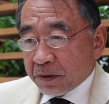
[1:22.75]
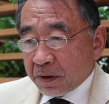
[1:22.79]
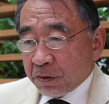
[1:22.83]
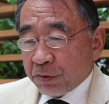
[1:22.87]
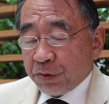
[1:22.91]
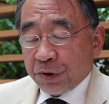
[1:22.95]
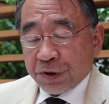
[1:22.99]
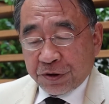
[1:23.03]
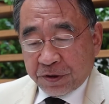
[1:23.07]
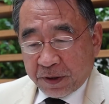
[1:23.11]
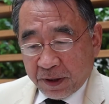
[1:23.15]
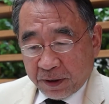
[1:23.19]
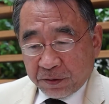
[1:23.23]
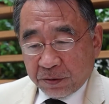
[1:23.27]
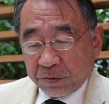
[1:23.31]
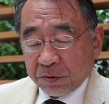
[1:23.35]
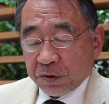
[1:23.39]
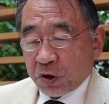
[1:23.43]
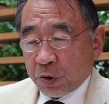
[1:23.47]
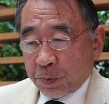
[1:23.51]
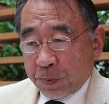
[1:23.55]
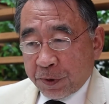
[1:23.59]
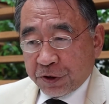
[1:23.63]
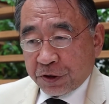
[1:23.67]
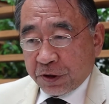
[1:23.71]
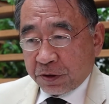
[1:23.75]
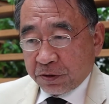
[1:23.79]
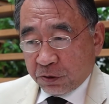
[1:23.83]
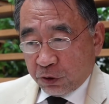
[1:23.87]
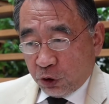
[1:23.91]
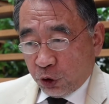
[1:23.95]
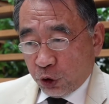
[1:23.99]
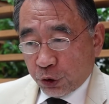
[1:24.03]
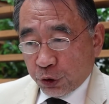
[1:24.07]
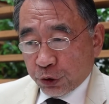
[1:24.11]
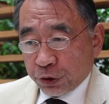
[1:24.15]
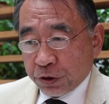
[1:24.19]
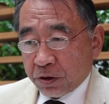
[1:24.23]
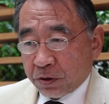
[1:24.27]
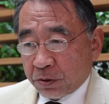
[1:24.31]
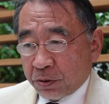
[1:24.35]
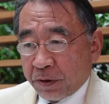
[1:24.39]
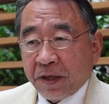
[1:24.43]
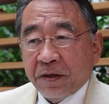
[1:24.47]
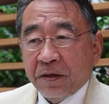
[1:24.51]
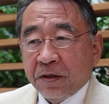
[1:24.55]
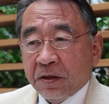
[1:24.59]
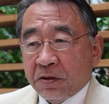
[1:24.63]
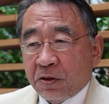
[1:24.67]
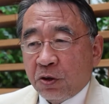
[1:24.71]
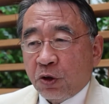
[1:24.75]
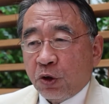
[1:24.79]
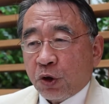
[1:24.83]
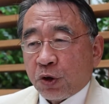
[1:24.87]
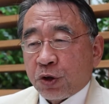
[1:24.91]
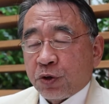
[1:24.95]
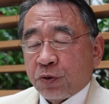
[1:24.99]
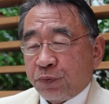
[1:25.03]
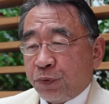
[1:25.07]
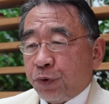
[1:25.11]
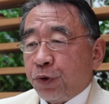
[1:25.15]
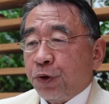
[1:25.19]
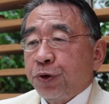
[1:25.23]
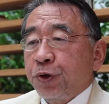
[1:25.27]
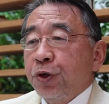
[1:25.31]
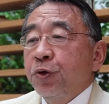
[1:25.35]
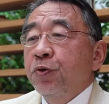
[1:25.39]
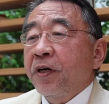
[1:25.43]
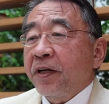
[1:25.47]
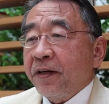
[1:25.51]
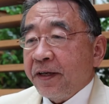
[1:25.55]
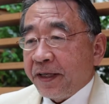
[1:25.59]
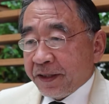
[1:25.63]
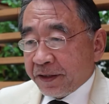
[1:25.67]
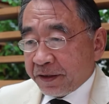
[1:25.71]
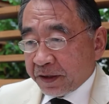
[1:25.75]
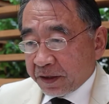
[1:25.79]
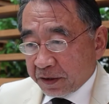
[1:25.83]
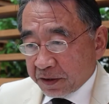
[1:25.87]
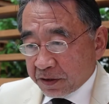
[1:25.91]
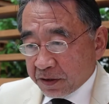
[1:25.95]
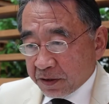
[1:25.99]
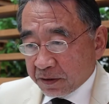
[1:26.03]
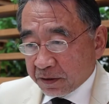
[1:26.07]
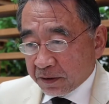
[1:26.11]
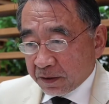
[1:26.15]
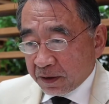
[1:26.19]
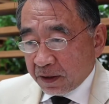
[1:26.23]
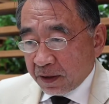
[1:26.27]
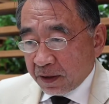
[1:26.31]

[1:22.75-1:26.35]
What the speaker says: We settled a special course, training course for your ladies,